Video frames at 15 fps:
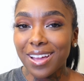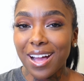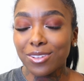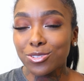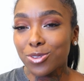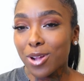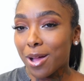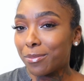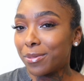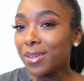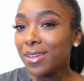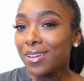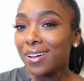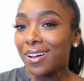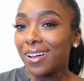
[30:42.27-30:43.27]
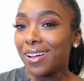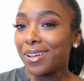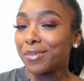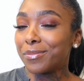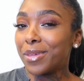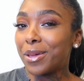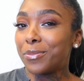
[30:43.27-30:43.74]
I'll drop
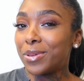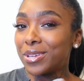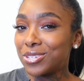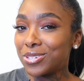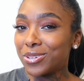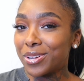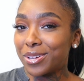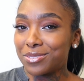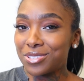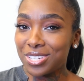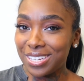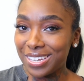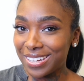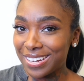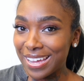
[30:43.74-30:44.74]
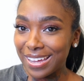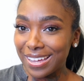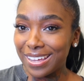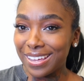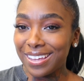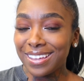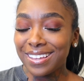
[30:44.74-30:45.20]
a picture of she and
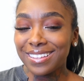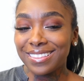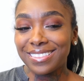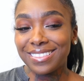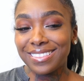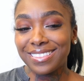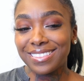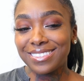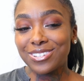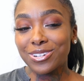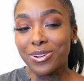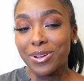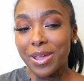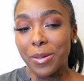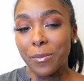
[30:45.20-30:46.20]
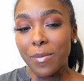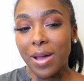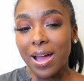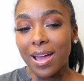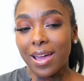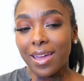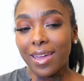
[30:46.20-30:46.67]
I during
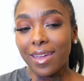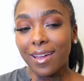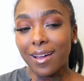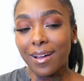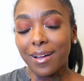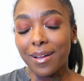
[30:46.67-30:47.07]
my